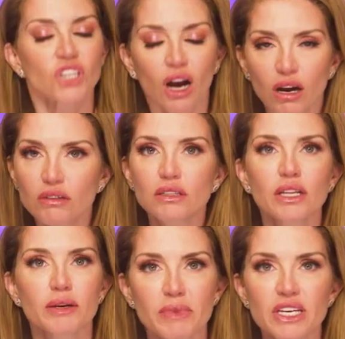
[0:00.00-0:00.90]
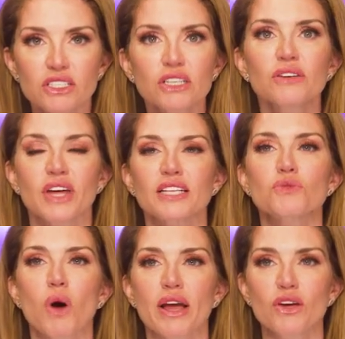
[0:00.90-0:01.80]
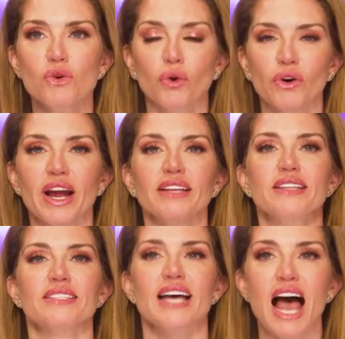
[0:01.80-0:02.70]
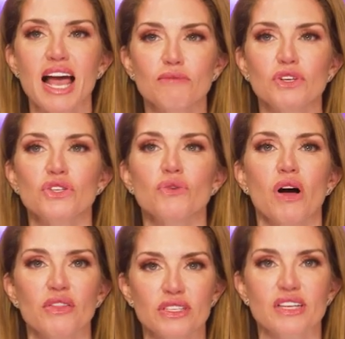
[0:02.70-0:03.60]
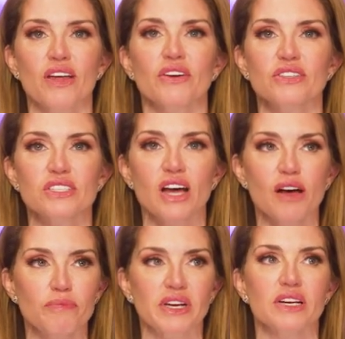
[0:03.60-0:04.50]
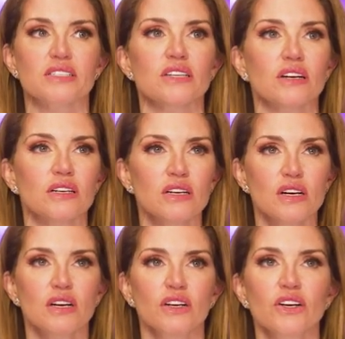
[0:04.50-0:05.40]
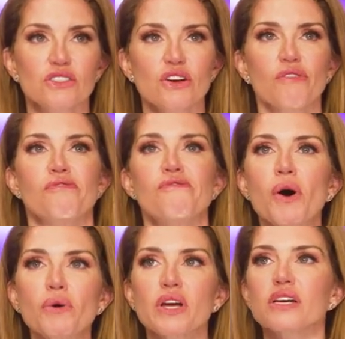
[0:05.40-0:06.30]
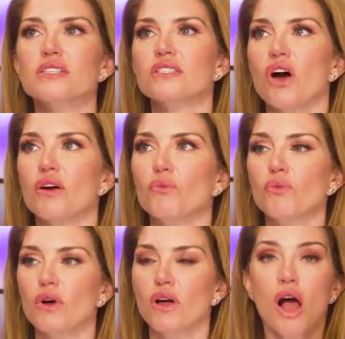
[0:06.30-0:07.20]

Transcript: Totally, me too. That's why you create the time to do all this other stuff because you're you're so focused on